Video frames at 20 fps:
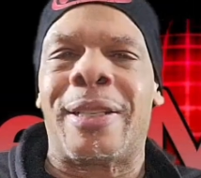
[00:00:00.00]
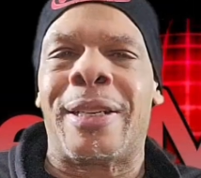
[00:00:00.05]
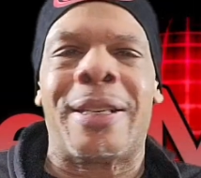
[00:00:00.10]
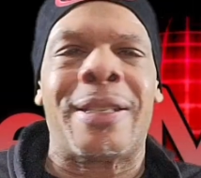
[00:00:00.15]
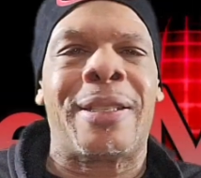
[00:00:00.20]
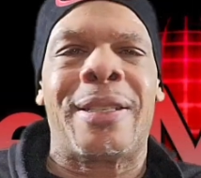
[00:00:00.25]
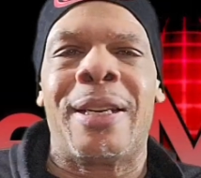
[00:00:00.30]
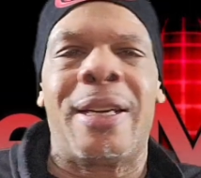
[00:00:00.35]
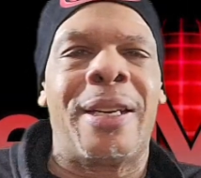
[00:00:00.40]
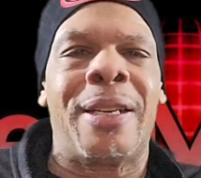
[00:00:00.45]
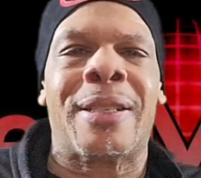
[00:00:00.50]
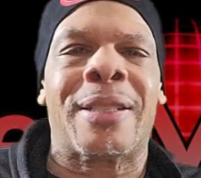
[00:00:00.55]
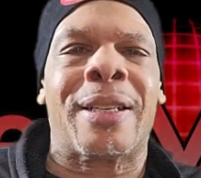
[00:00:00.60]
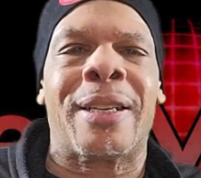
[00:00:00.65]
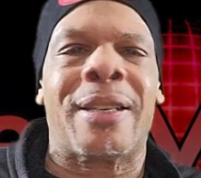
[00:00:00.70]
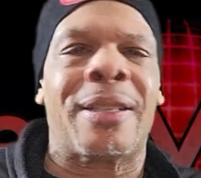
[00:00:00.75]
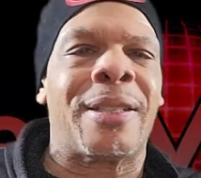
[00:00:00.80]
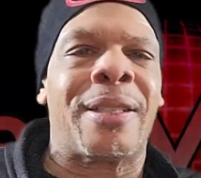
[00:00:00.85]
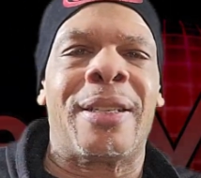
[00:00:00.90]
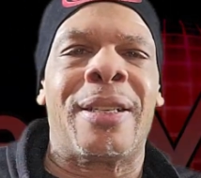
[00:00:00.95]
and I say this
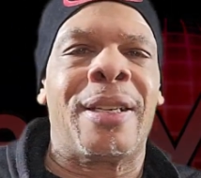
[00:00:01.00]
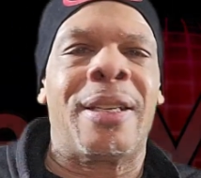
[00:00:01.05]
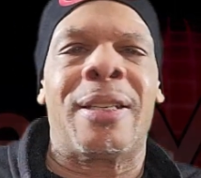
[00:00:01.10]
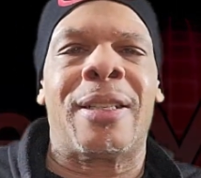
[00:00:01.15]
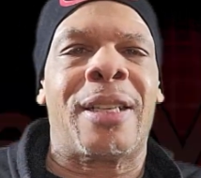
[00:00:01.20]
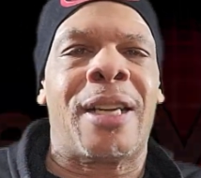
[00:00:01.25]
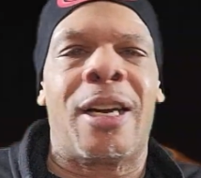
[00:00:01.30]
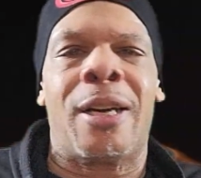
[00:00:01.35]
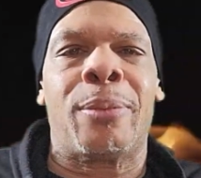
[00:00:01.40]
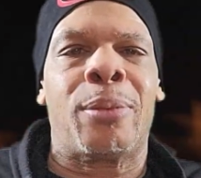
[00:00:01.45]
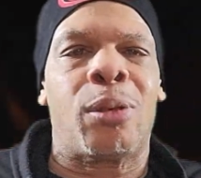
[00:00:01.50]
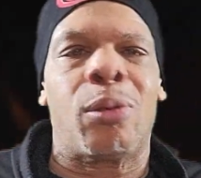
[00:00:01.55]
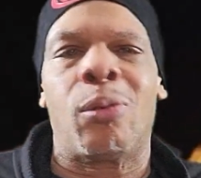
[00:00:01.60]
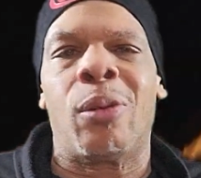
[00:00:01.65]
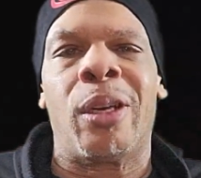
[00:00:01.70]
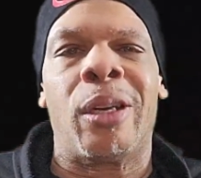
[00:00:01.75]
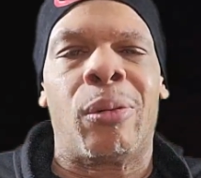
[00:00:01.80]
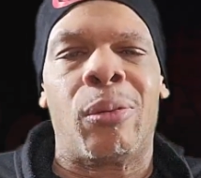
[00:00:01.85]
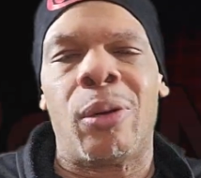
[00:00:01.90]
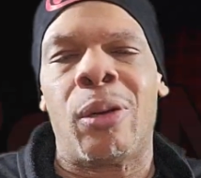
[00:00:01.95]
like a zillion times a
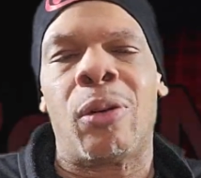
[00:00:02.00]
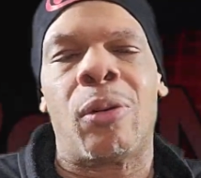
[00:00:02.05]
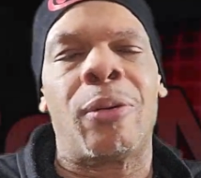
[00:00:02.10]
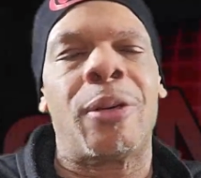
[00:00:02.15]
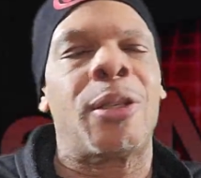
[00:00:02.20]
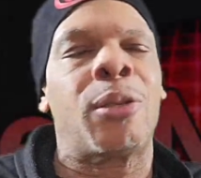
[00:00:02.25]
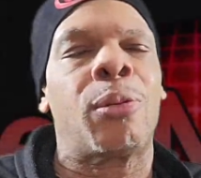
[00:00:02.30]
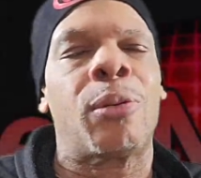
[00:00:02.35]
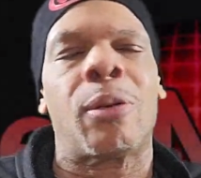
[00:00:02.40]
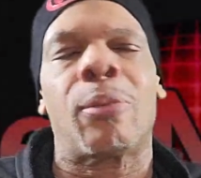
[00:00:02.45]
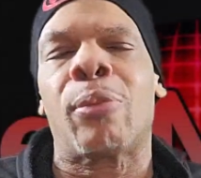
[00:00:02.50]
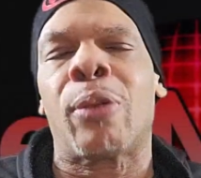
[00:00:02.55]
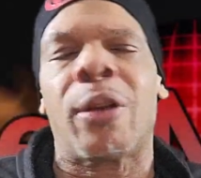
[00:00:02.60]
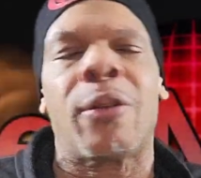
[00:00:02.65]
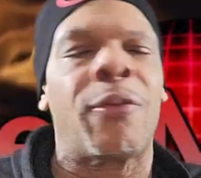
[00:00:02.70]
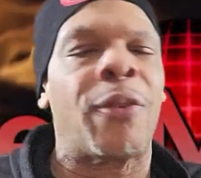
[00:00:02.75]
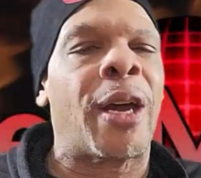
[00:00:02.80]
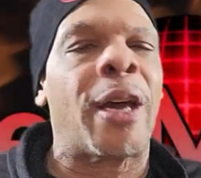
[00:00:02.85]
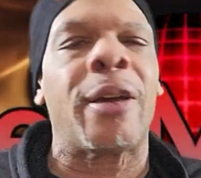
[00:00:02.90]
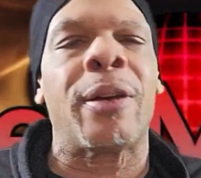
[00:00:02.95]
week, we always want to
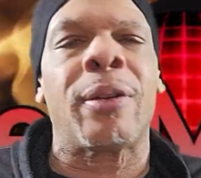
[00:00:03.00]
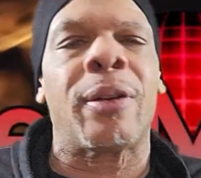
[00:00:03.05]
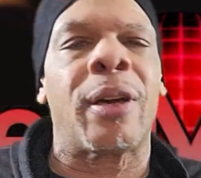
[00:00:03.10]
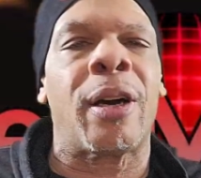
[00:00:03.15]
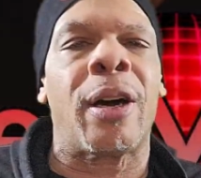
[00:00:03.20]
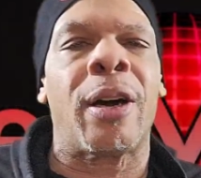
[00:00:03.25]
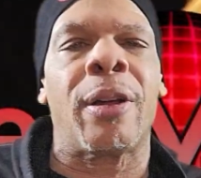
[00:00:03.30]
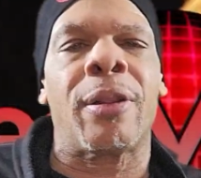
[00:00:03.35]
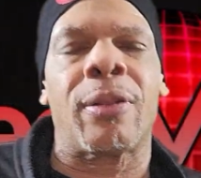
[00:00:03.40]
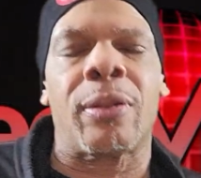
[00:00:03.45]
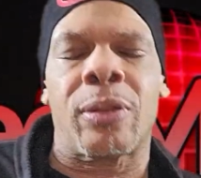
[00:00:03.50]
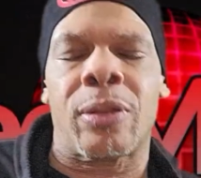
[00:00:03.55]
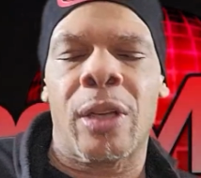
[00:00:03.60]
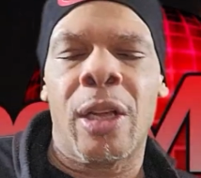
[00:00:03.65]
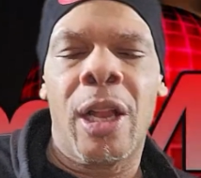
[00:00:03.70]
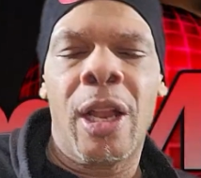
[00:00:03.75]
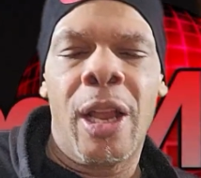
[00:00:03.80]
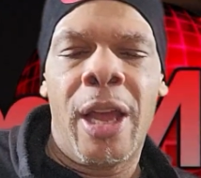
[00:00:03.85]
bring value to others.